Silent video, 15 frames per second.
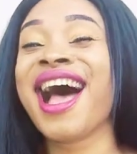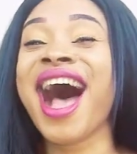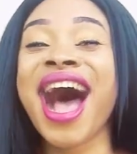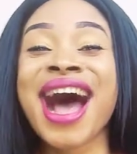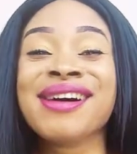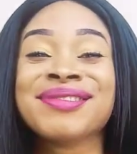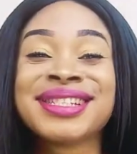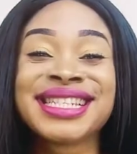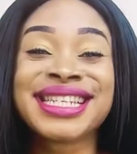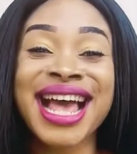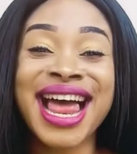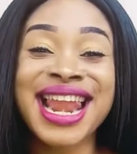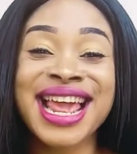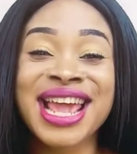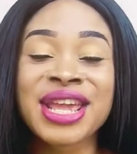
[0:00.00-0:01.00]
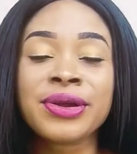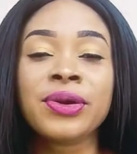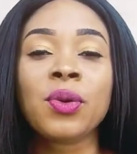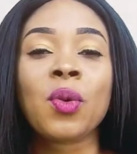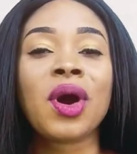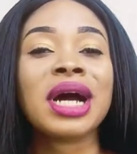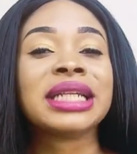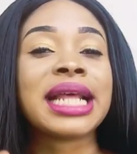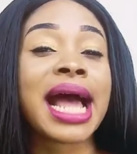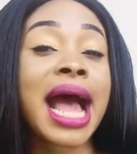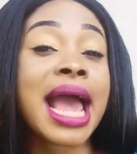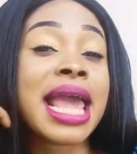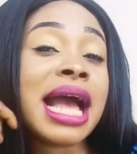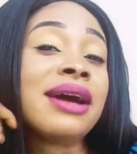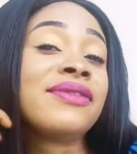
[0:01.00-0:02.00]
telling you what I
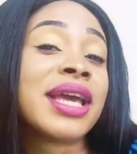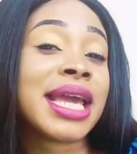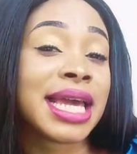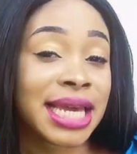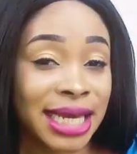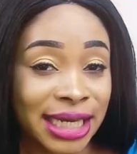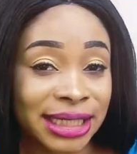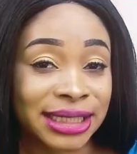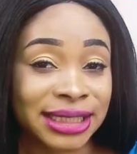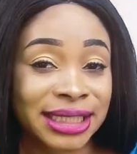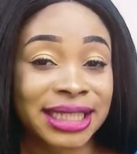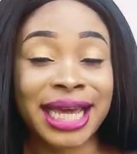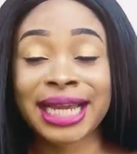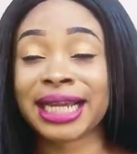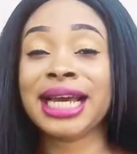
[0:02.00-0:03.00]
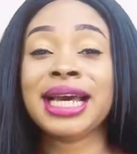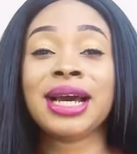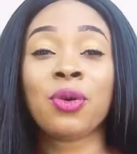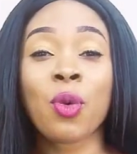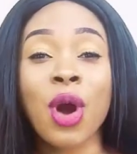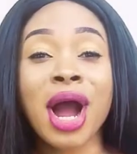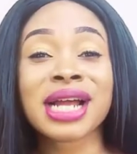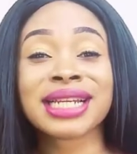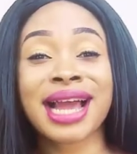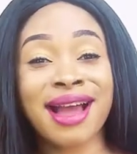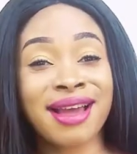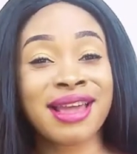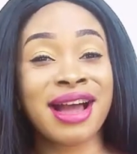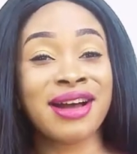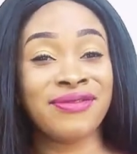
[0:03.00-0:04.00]
have heard, like what
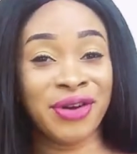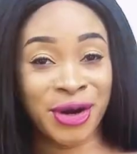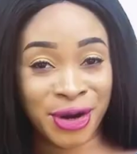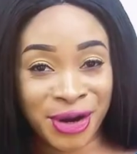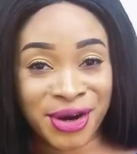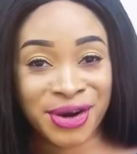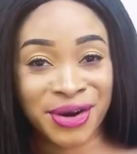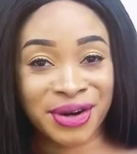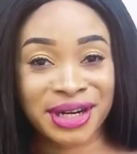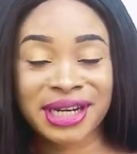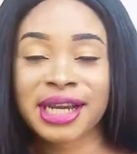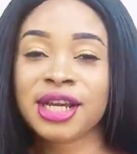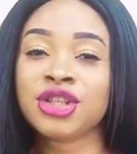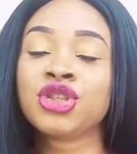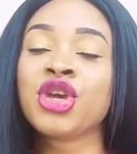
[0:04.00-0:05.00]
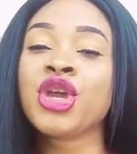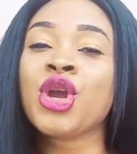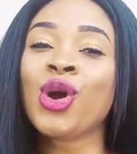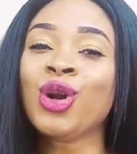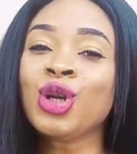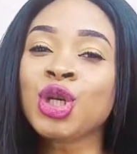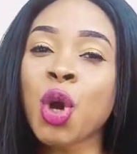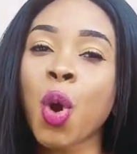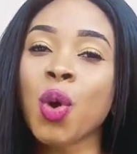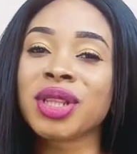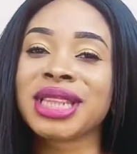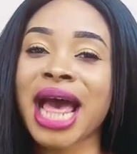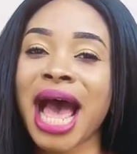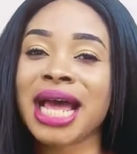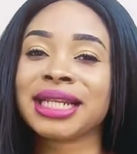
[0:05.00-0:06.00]
I have heard. Do you know
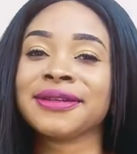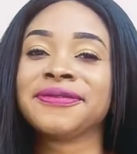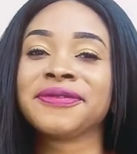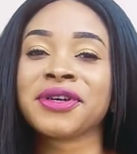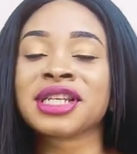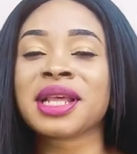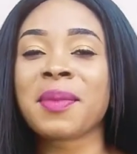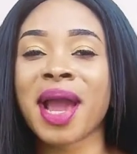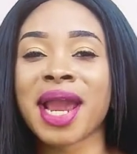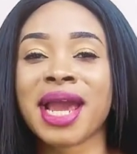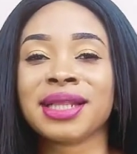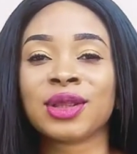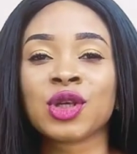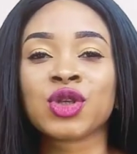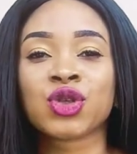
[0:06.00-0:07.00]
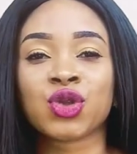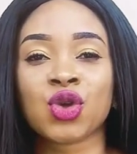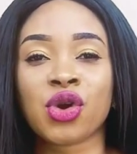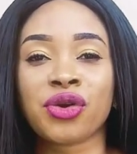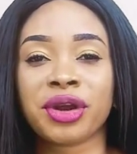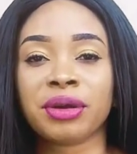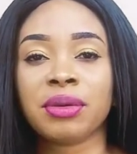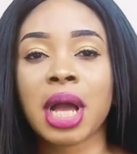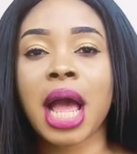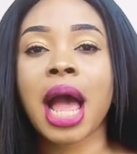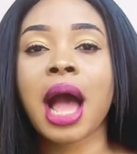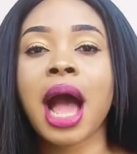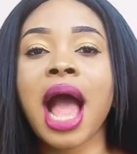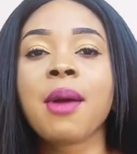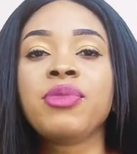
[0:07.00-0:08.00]
that the first time I heard this story,
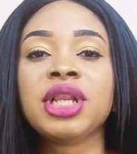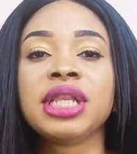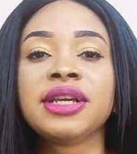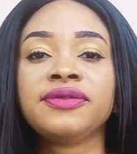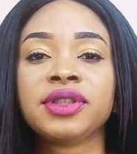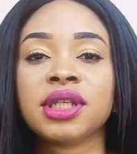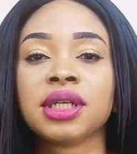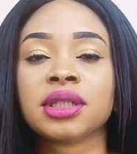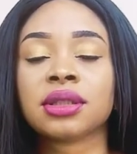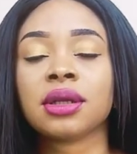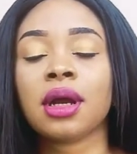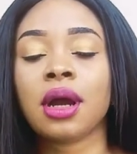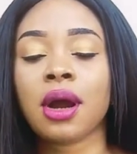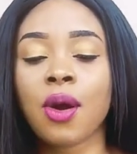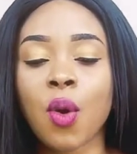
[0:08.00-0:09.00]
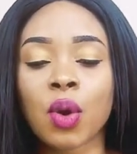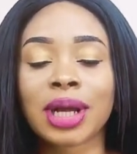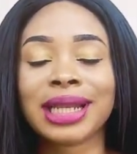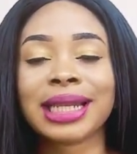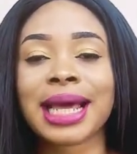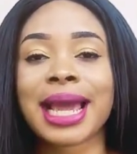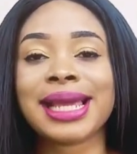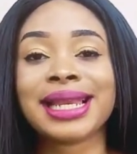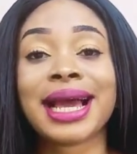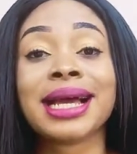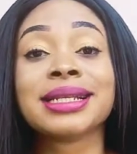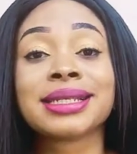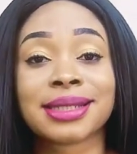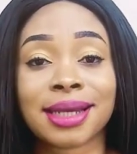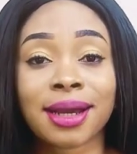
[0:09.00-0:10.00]
I believed it hook, line,
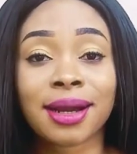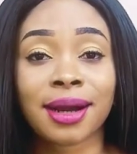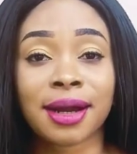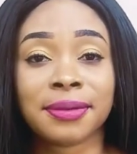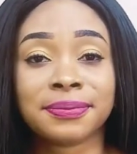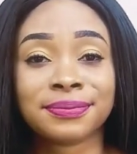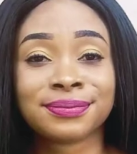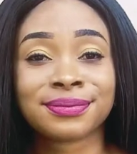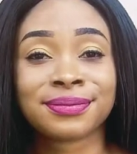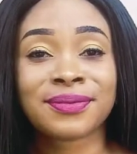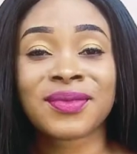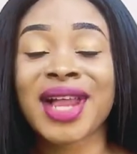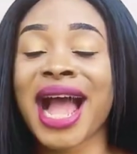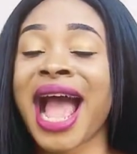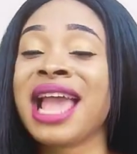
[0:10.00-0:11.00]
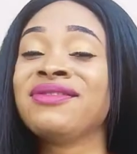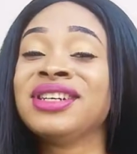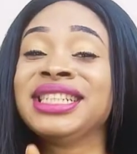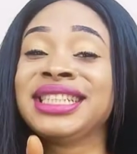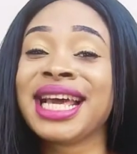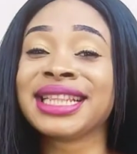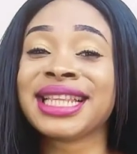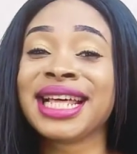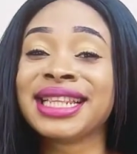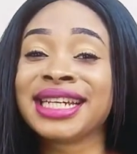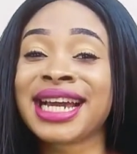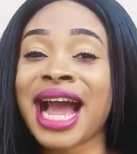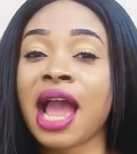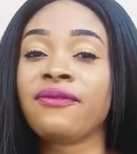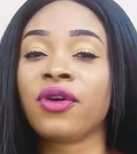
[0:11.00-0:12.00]
and sinker. I even dated the
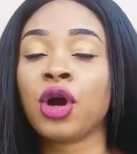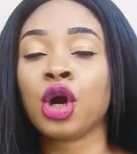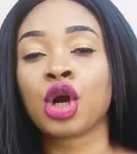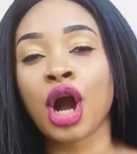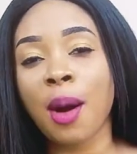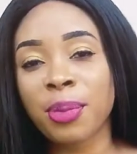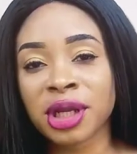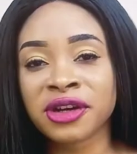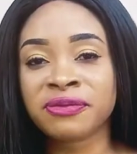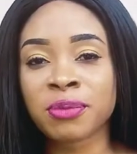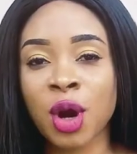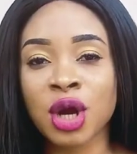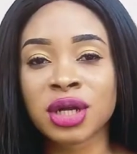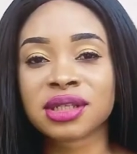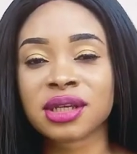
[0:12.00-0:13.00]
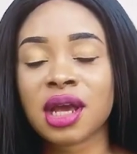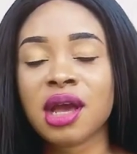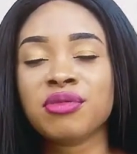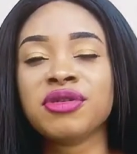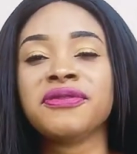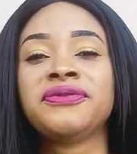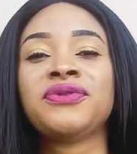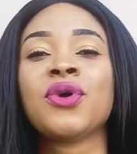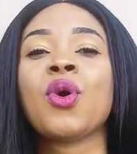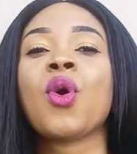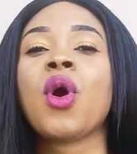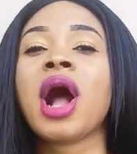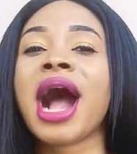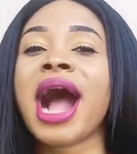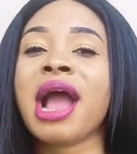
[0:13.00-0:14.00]
guy for a couple of months
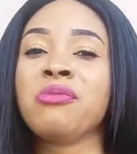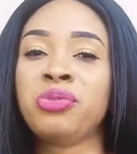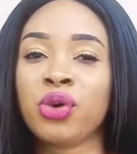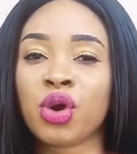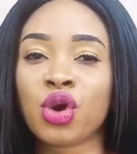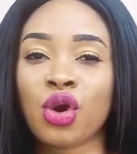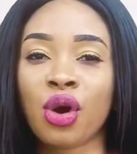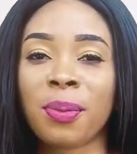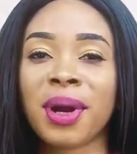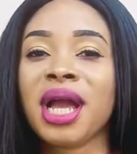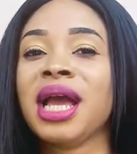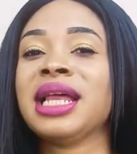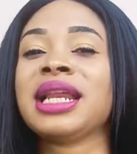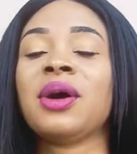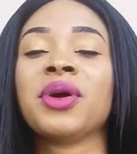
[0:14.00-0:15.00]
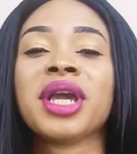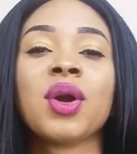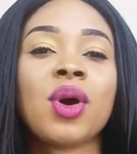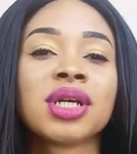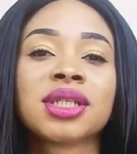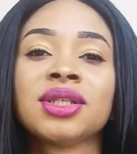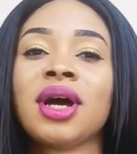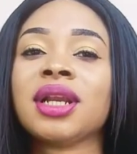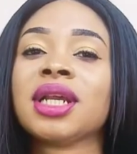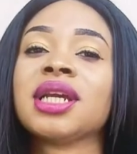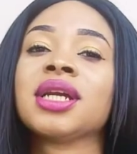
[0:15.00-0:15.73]
before I broke up. Now, he was not